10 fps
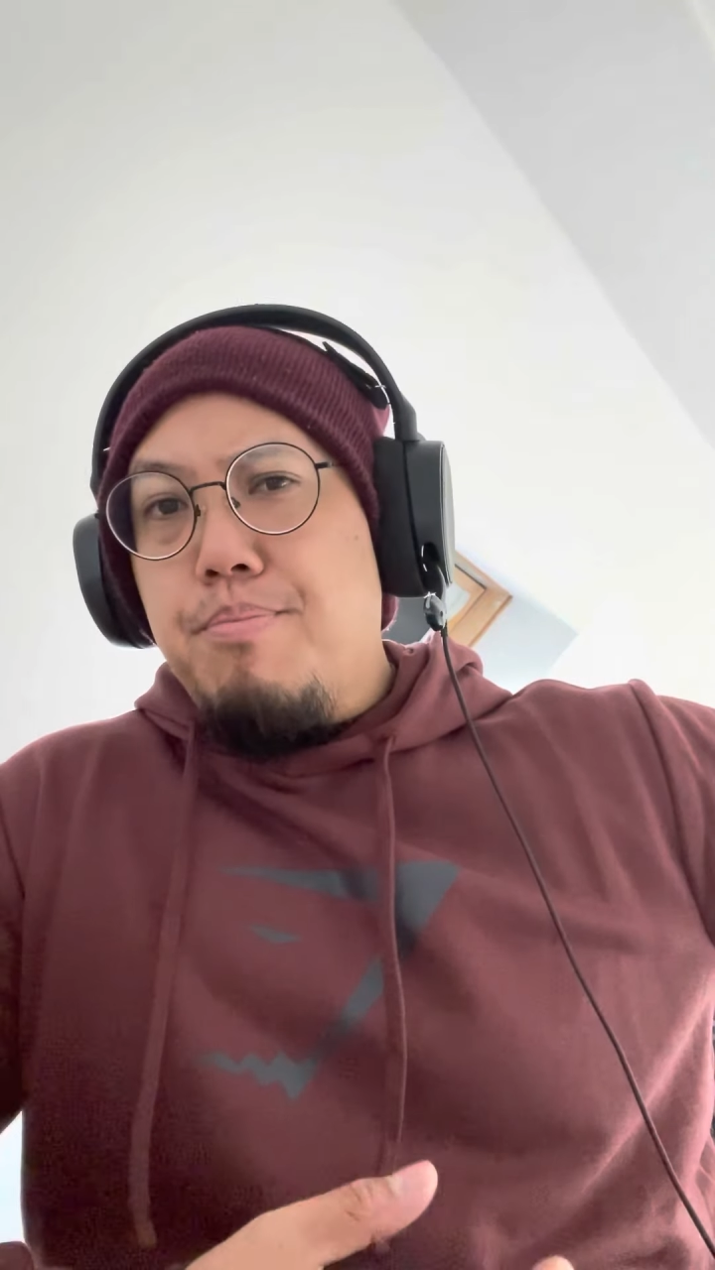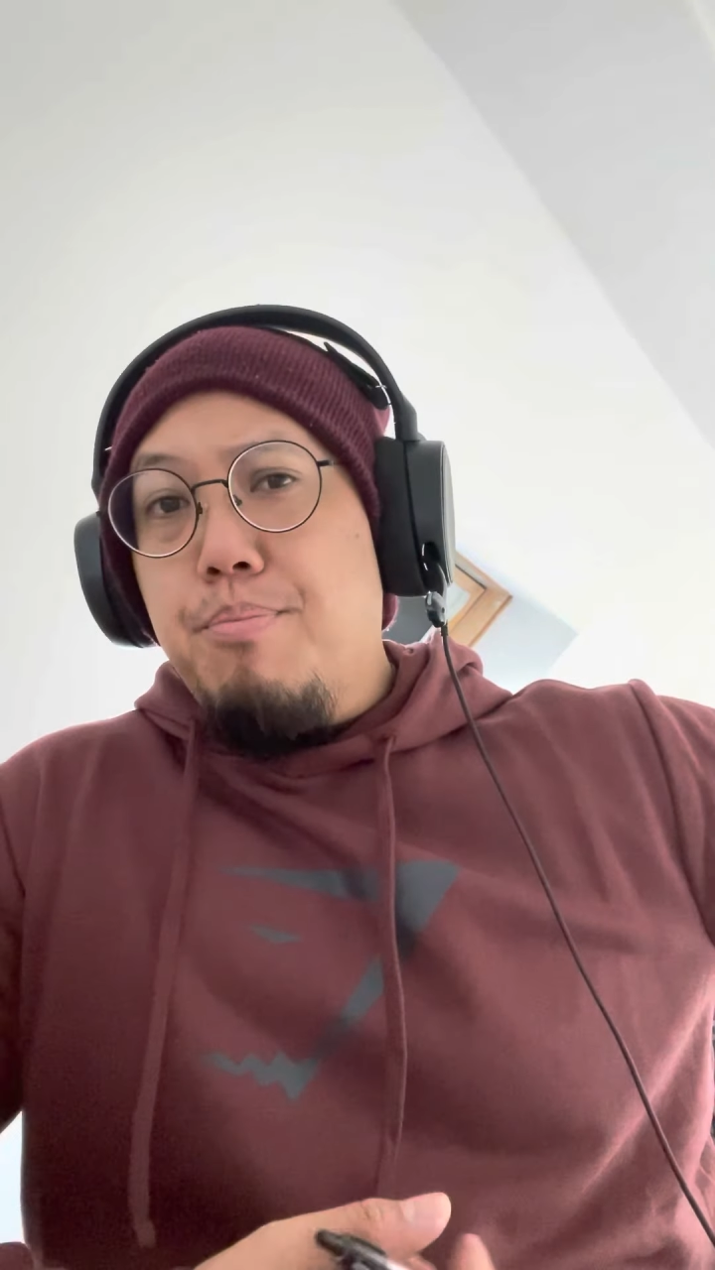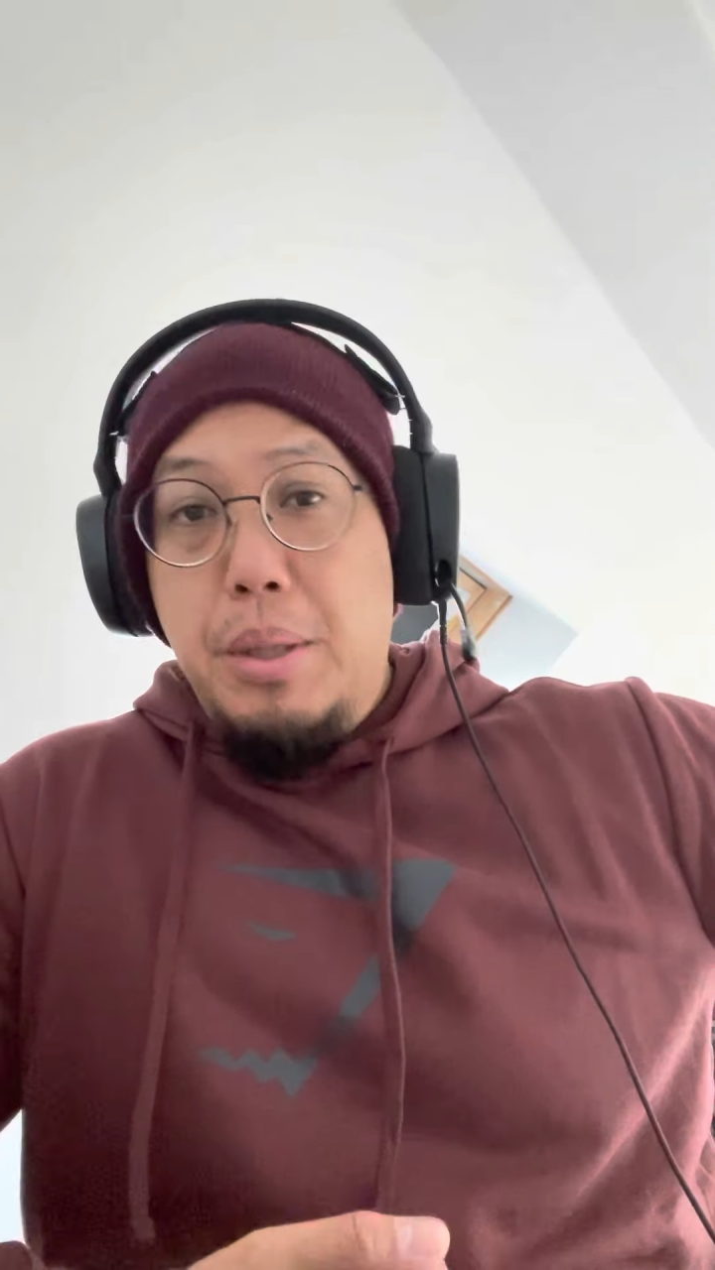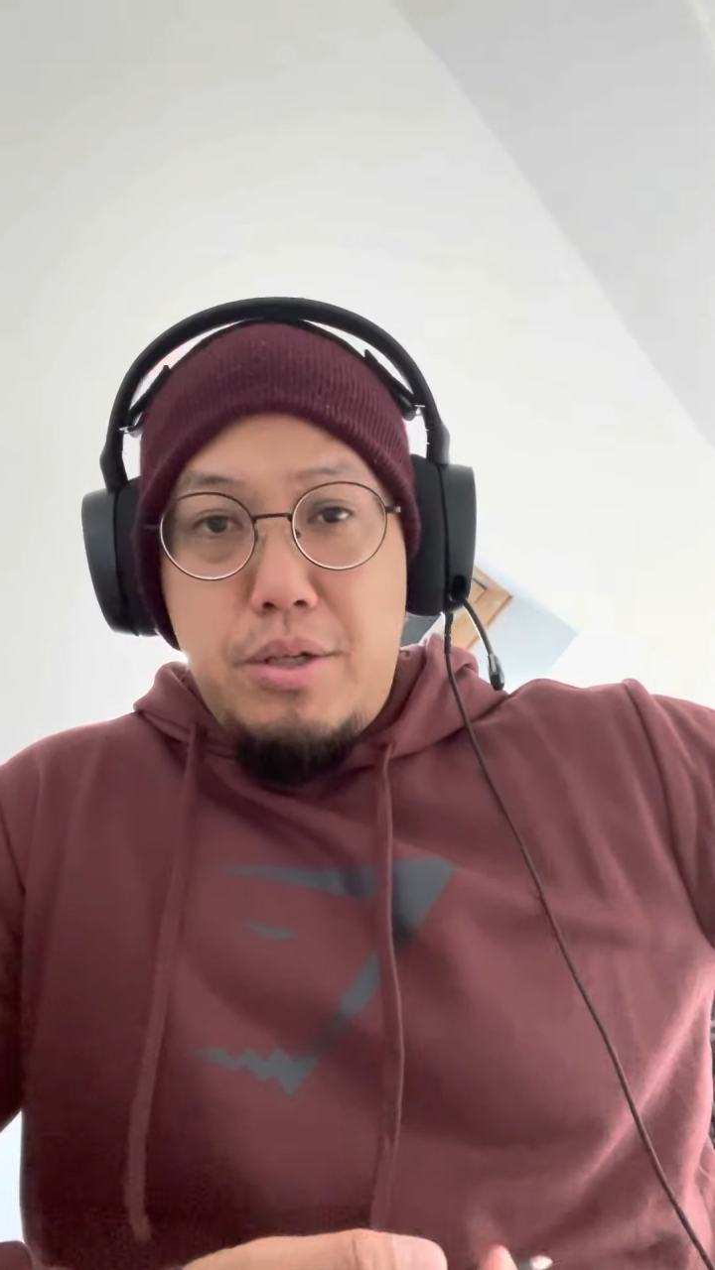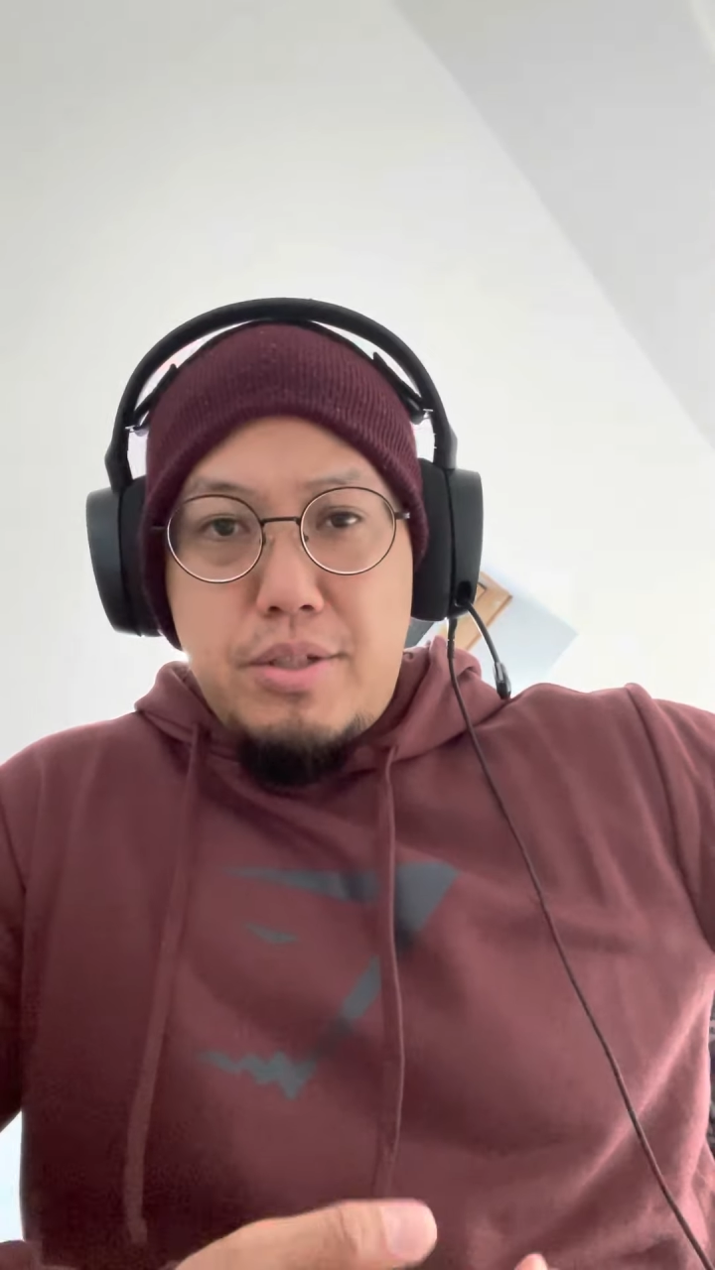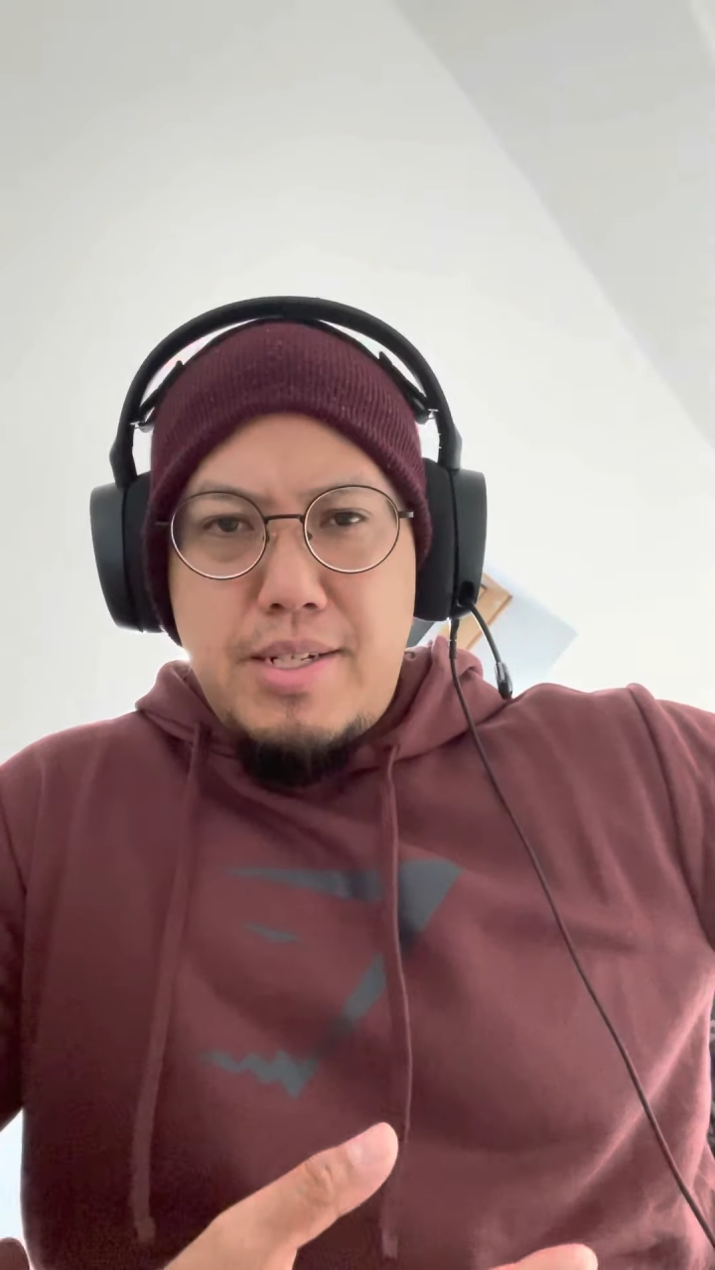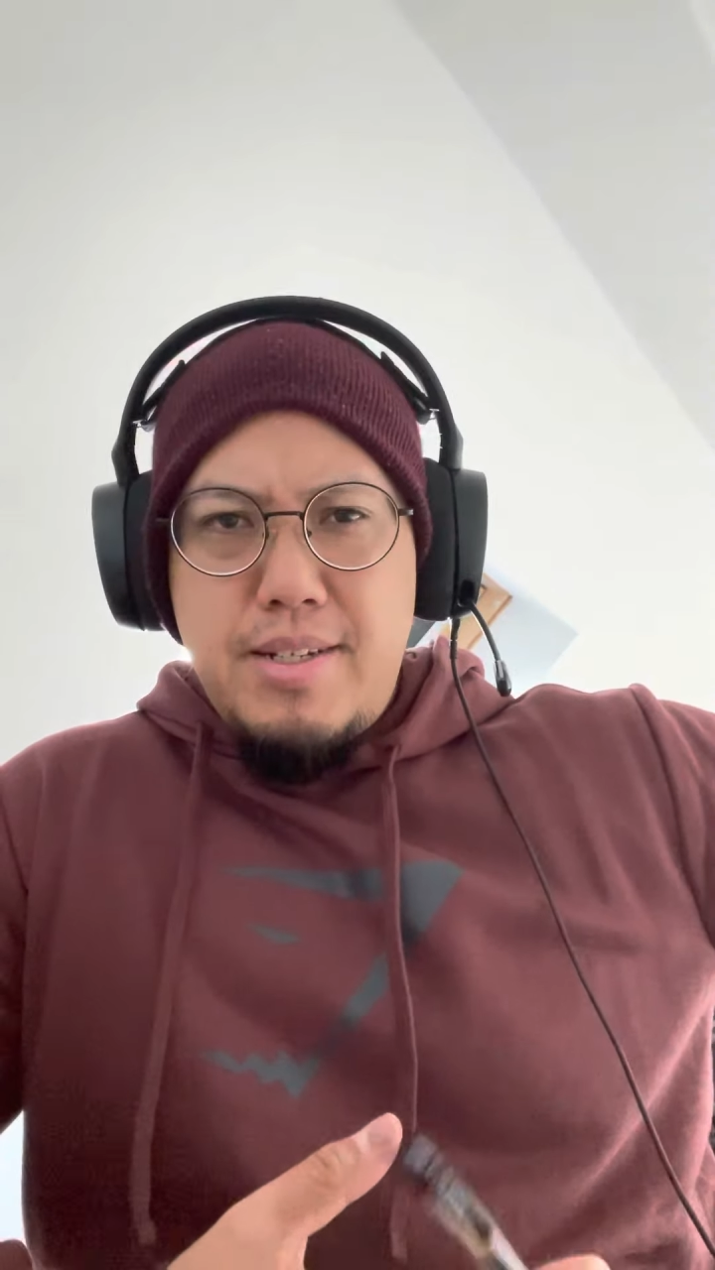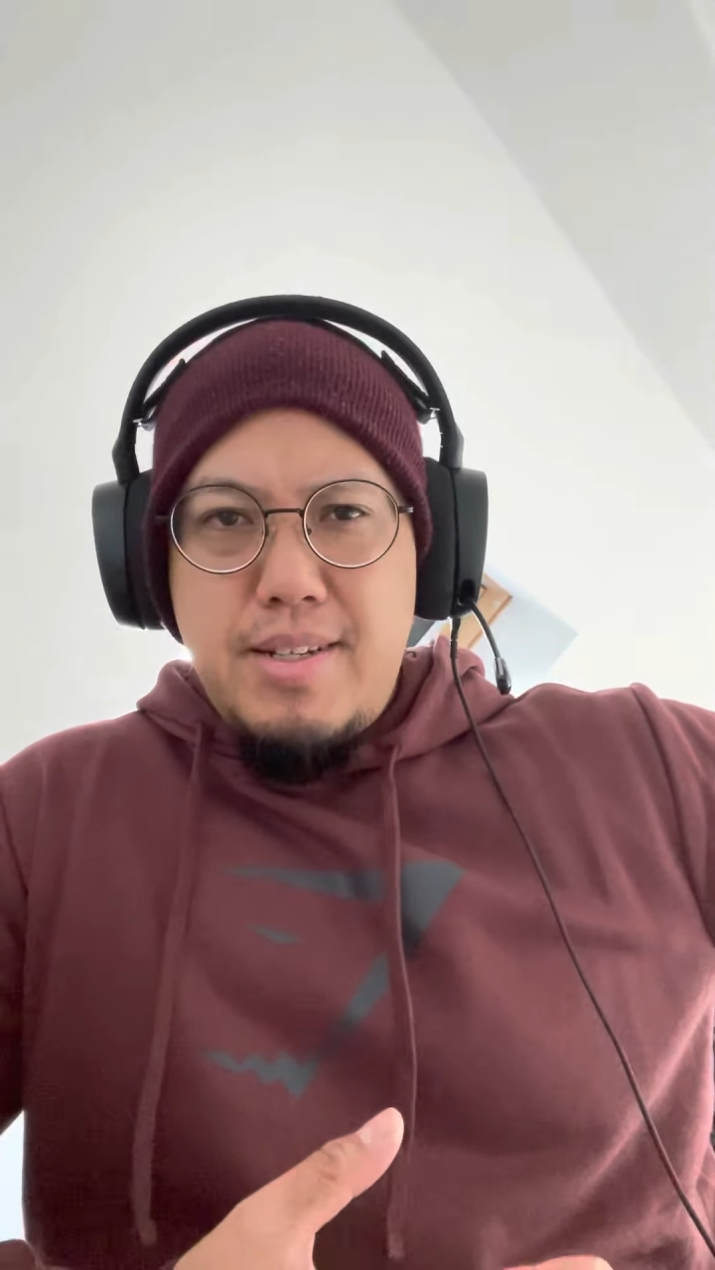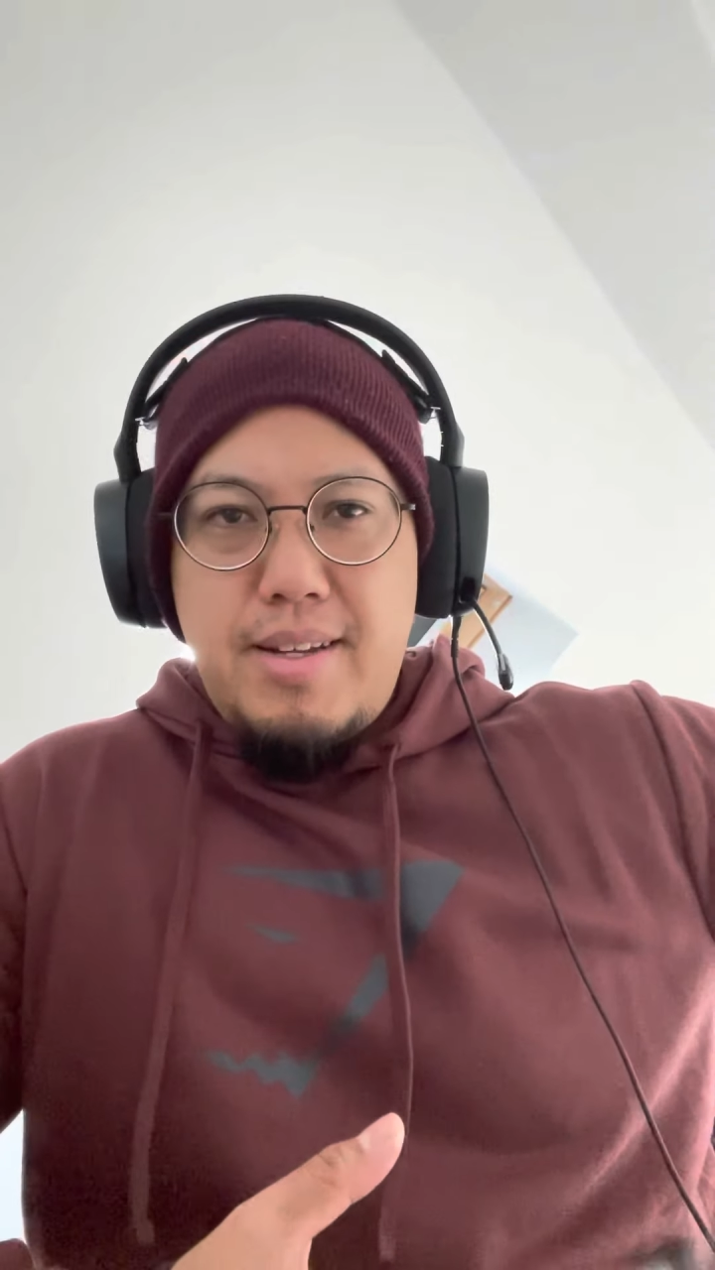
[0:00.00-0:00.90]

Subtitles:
built,